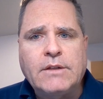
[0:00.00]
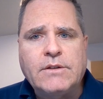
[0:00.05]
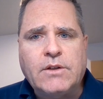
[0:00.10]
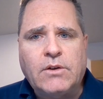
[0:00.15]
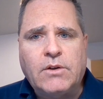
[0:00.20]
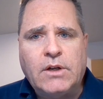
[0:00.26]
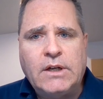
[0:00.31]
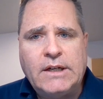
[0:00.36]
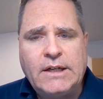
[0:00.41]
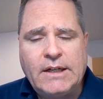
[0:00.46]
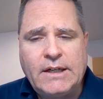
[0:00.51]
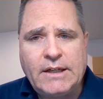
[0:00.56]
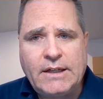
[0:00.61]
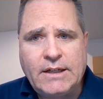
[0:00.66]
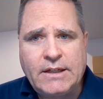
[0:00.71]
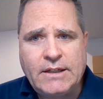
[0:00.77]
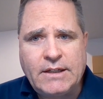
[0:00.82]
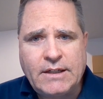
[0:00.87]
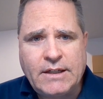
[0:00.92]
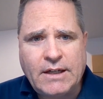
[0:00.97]
And so
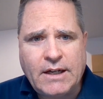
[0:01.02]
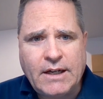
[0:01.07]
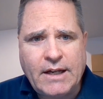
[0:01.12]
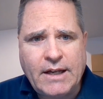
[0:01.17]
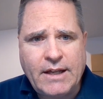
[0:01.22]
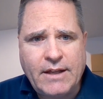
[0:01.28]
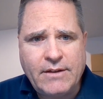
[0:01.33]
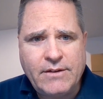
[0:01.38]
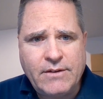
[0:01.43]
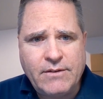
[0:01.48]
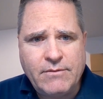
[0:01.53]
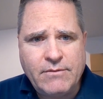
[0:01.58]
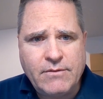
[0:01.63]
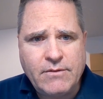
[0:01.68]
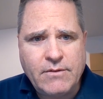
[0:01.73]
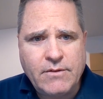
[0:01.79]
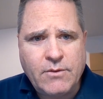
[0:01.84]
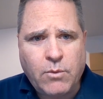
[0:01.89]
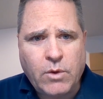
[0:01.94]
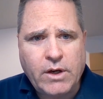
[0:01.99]
uh,
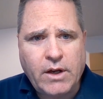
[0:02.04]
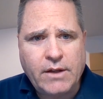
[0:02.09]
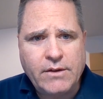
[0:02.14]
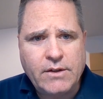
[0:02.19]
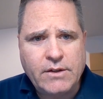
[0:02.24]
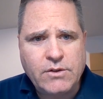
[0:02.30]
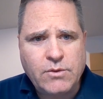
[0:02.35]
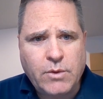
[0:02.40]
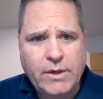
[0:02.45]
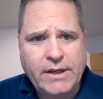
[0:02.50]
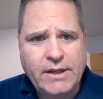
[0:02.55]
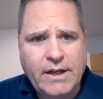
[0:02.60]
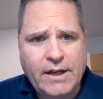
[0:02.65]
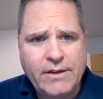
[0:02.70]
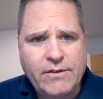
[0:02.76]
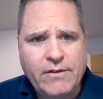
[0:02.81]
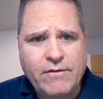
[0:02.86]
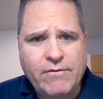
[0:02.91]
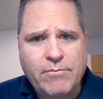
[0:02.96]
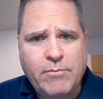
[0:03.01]
the one on the
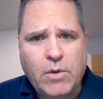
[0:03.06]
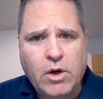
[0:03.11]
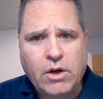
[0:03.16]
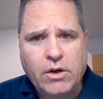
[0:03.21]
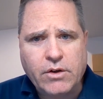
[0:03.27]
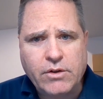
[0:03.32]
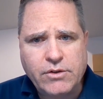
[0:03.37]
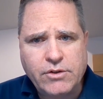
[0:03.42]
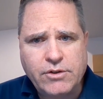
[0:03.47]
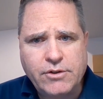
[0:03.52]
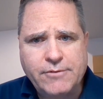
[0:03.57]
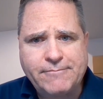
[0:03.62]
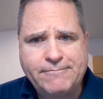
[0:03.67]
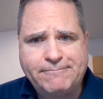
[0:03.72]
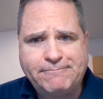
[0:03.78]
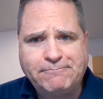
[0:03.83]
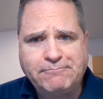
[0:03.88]
29th of March